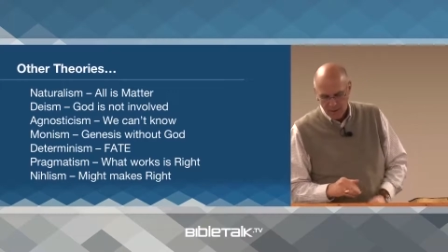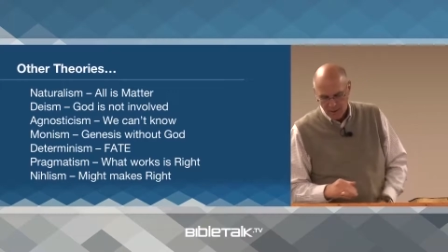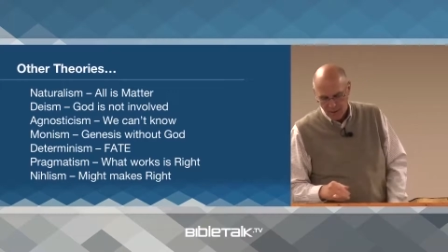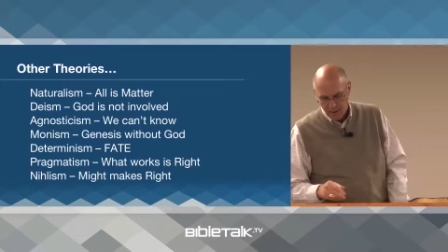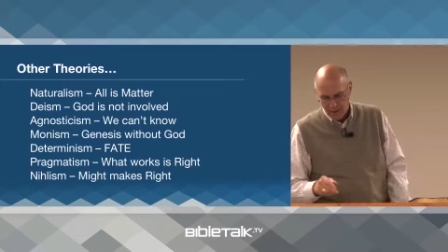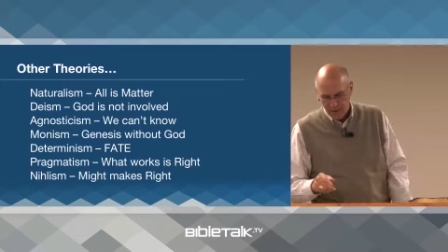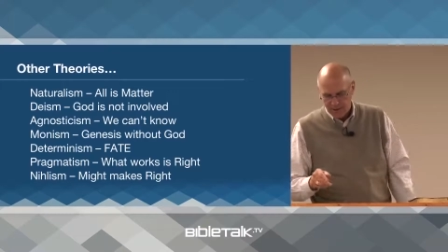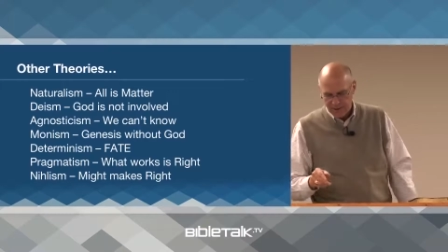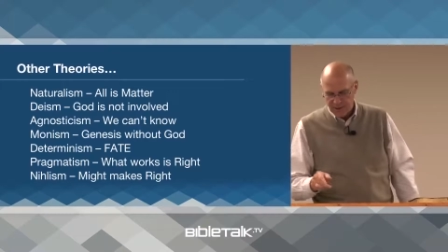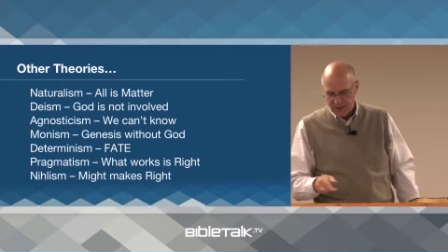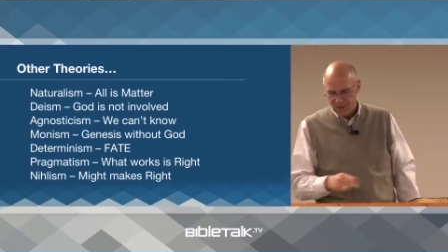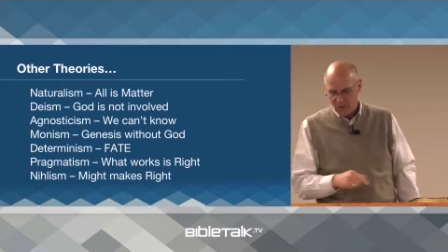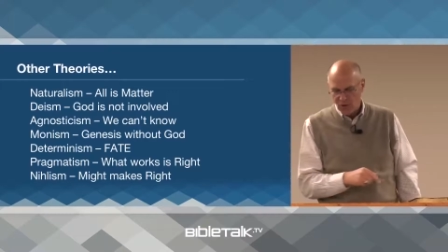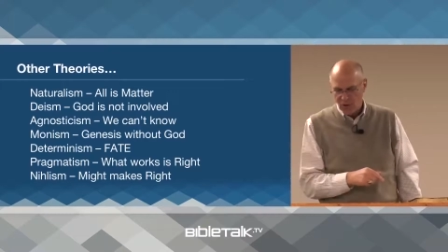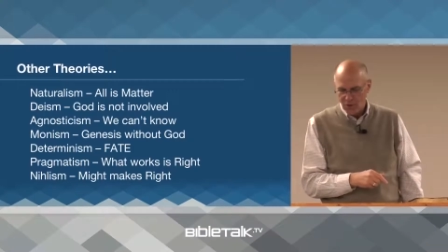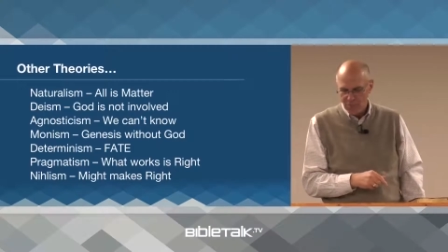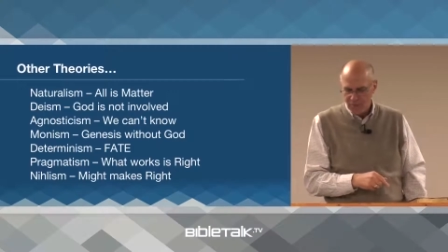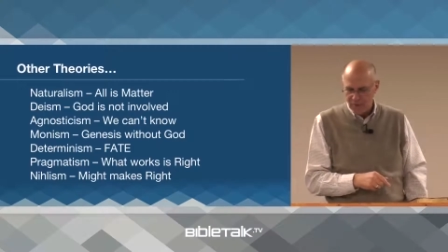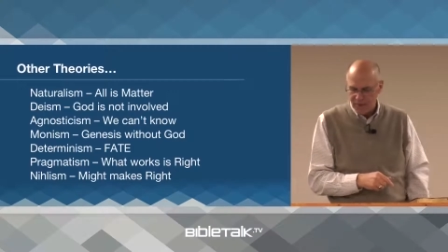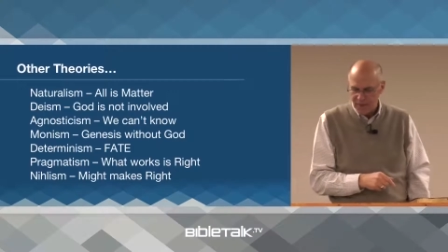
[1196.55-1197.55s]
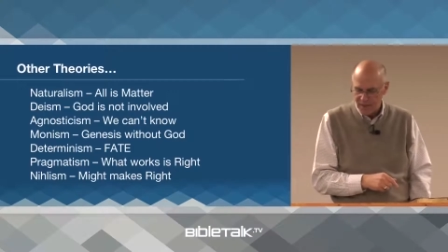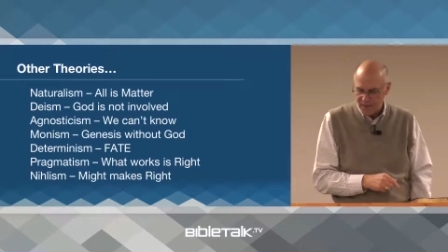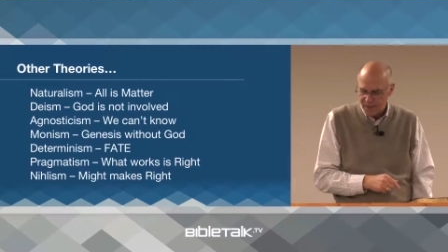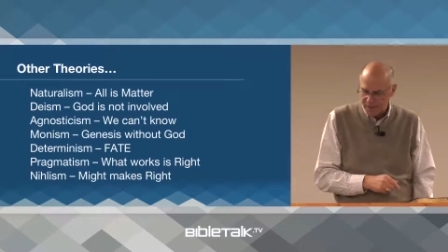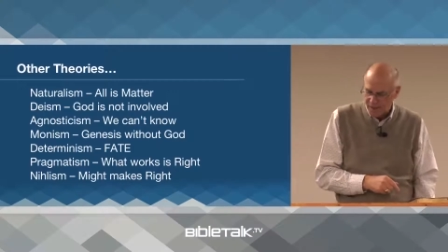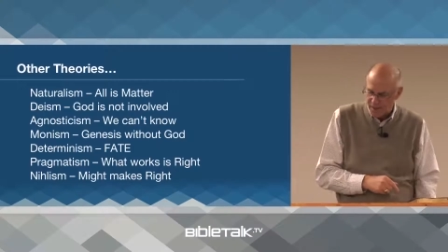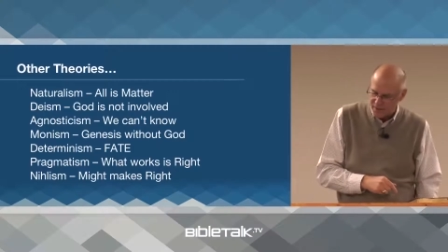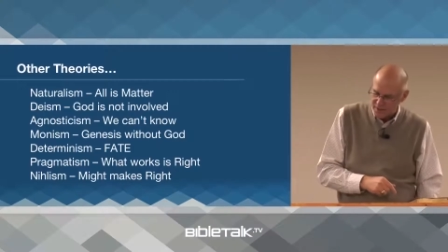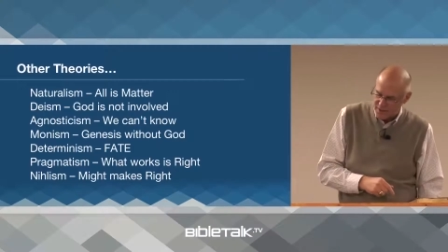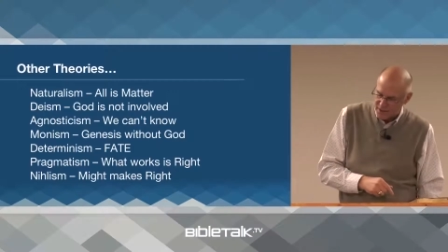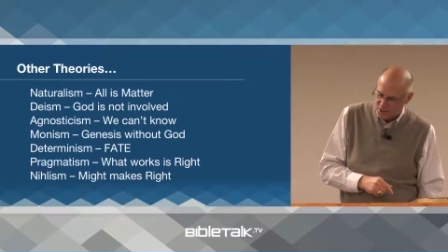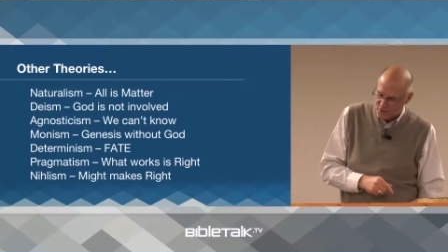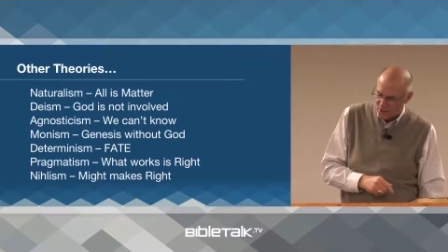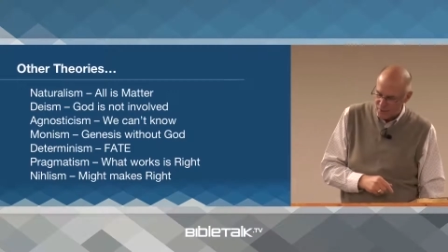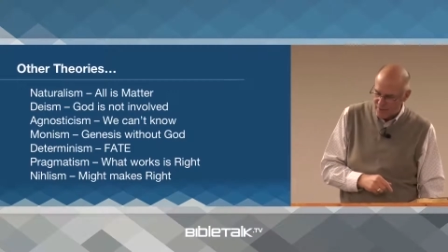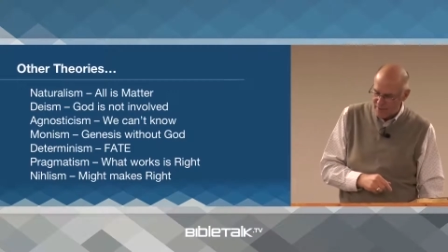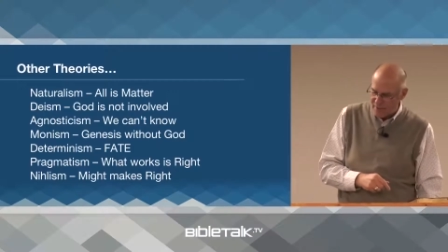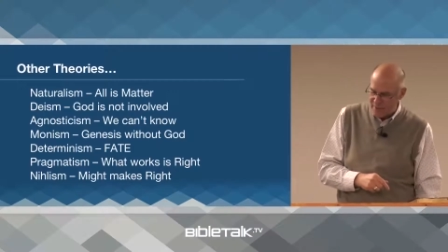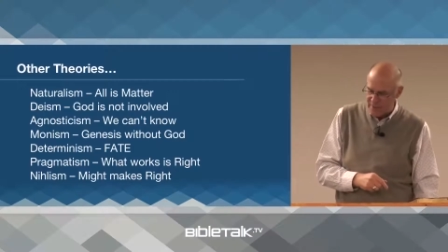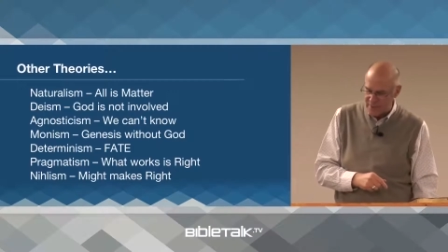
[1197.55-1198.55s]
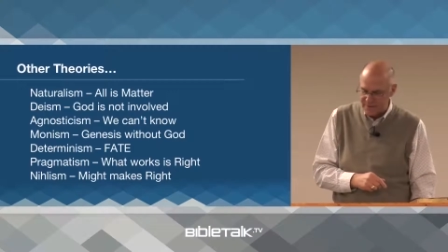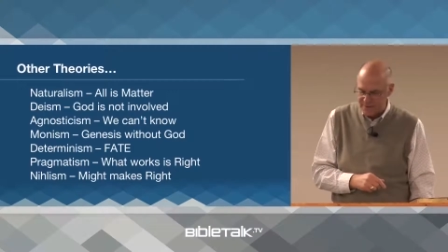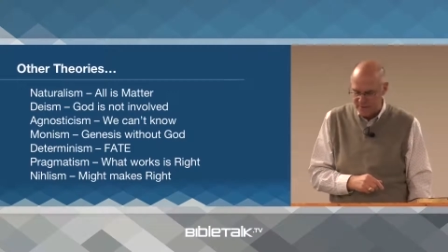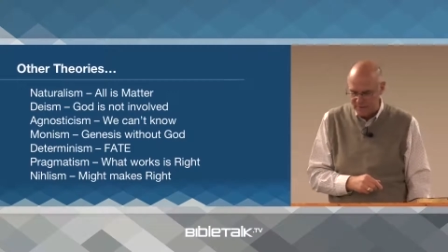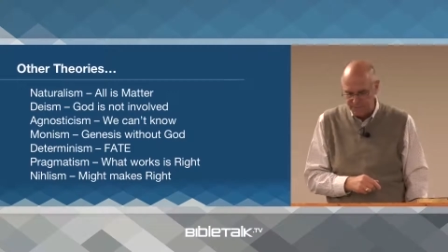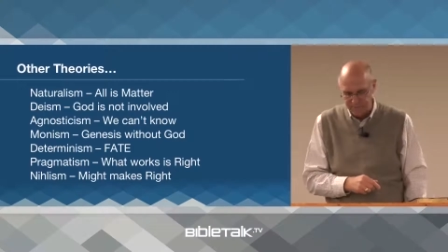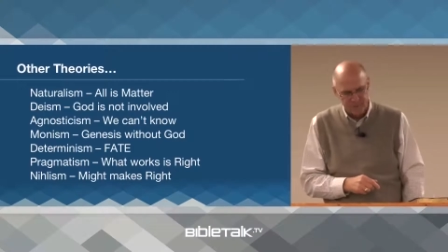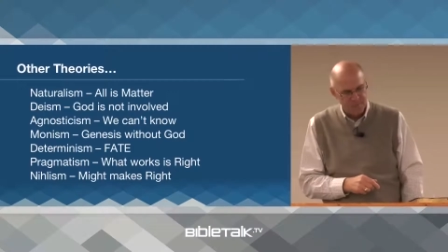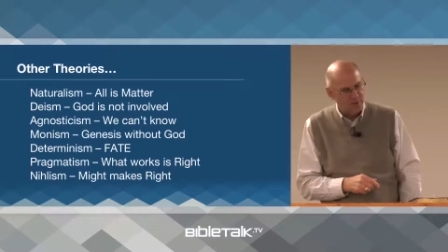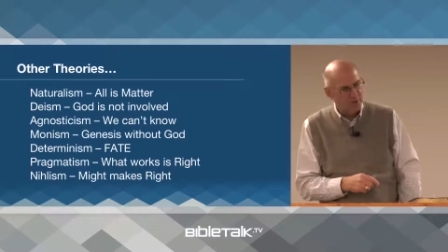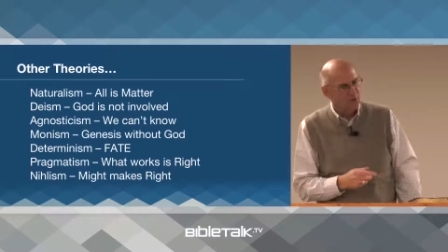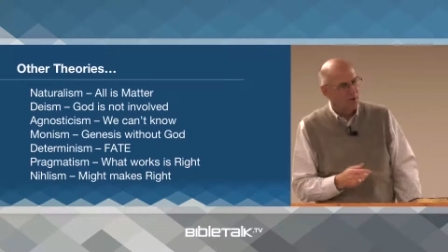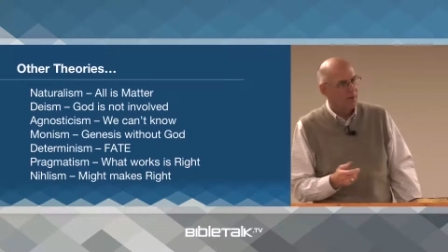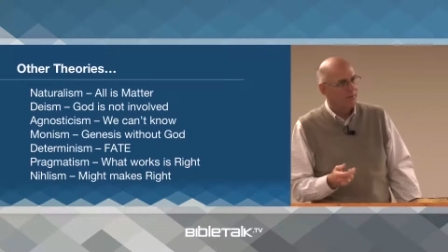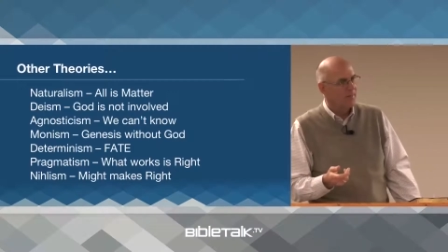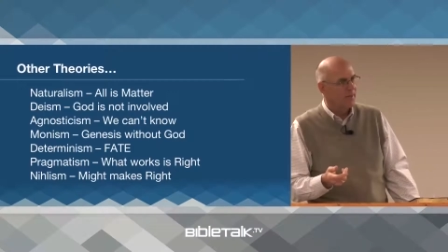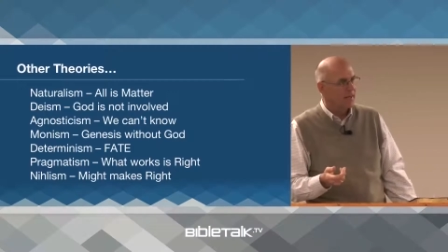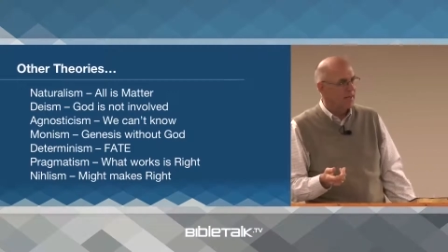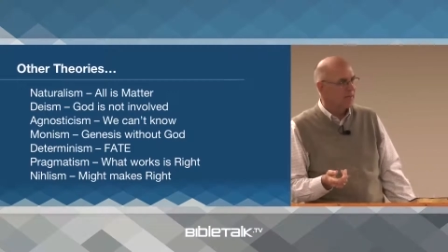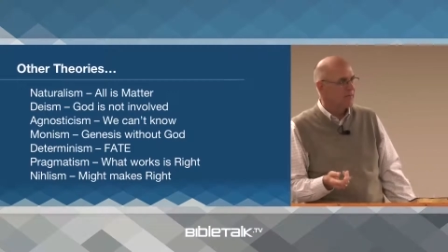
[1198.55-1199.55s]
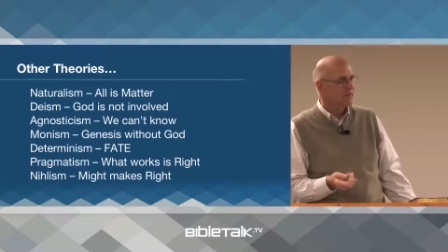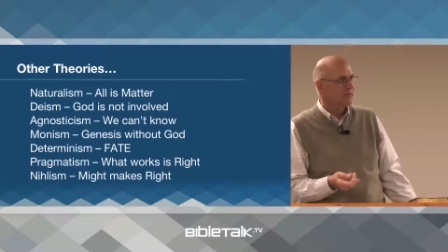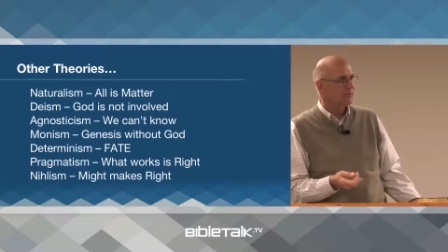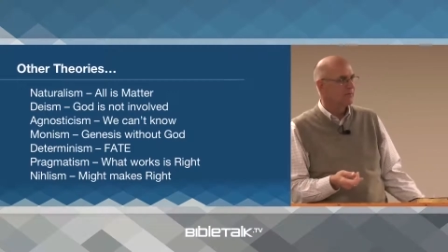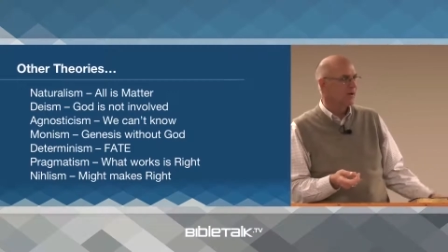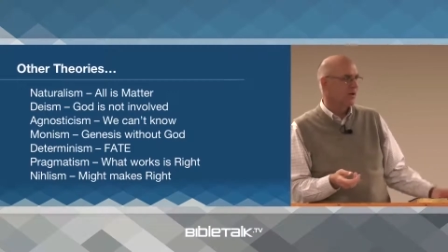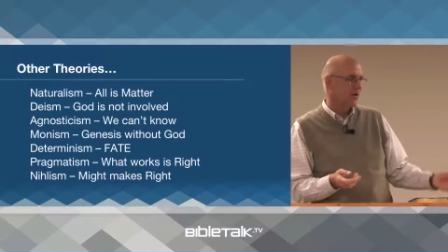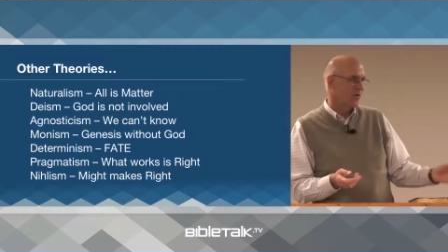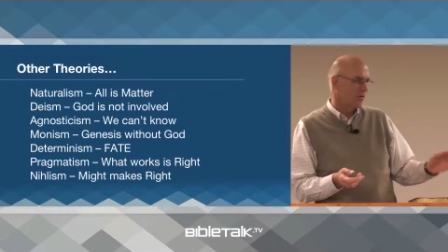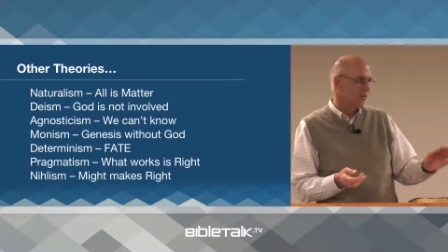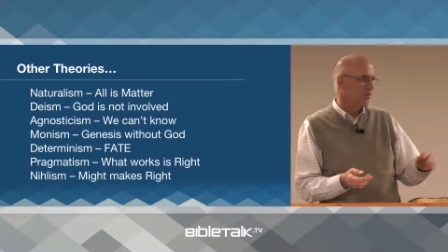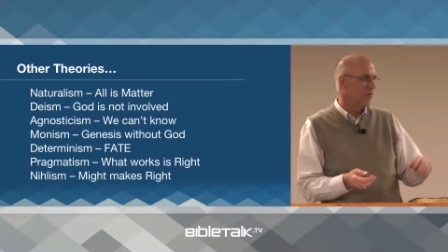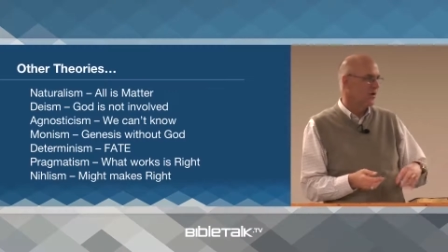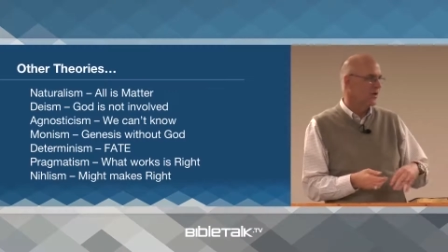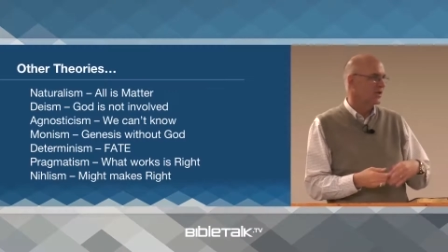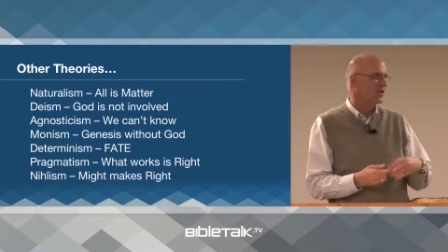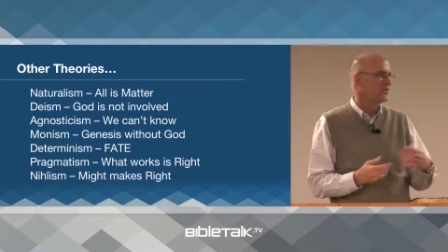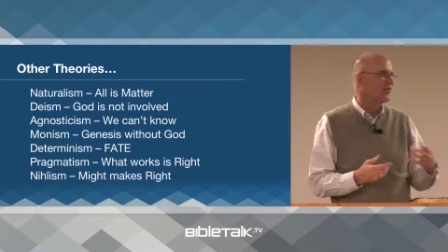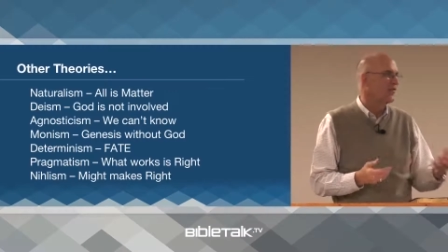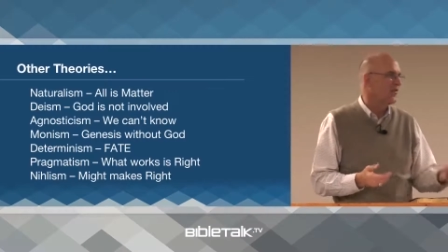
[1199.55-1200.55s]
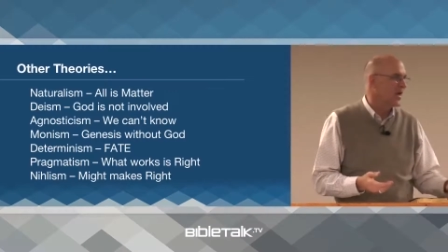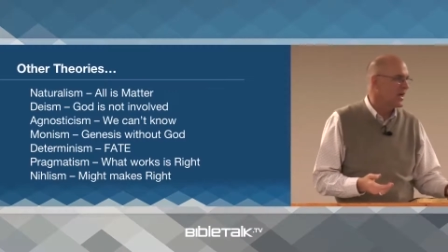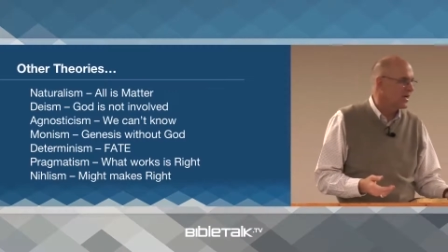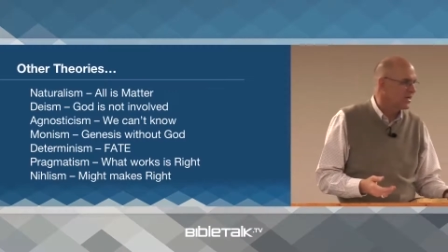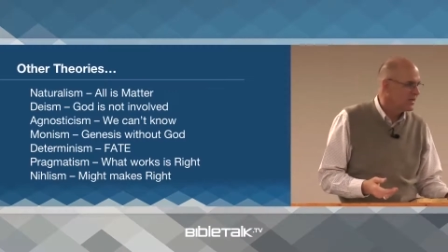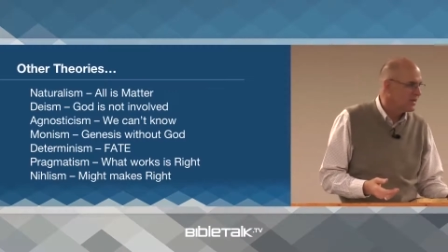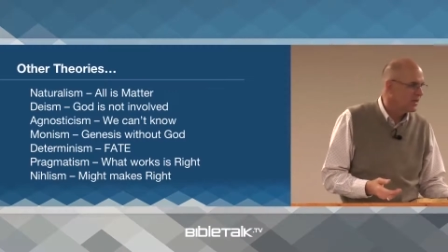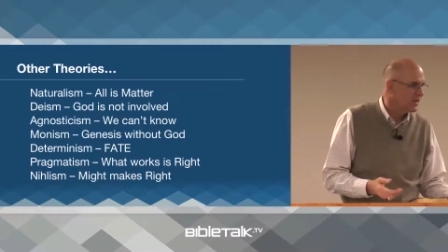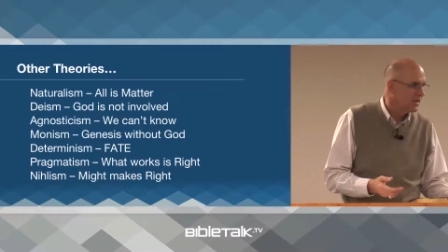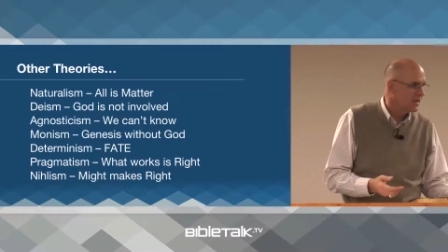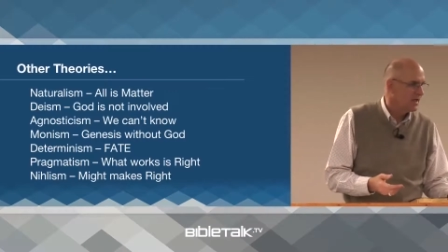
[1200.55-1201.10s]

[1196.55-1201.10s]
Determinism. Determinism, another word, is fate.